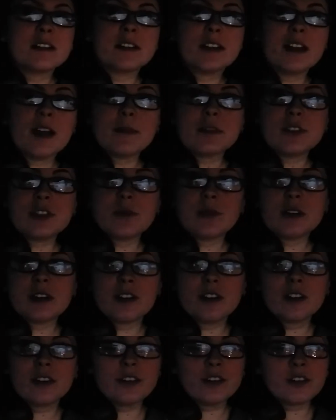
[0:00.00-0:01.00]
Yeah, but you wouldn't
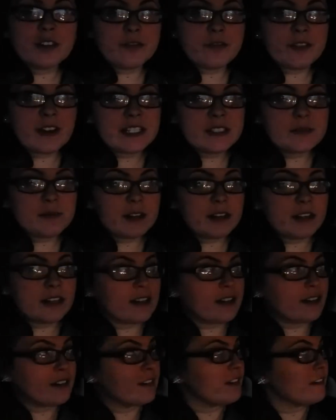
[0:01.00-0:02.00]
curl. Your face wasn't
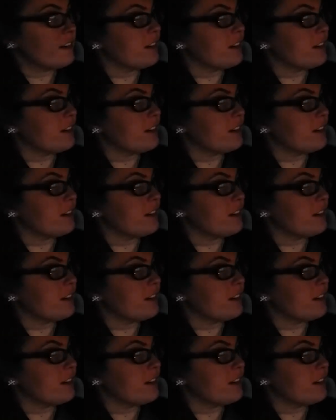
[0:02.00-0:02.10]
in her.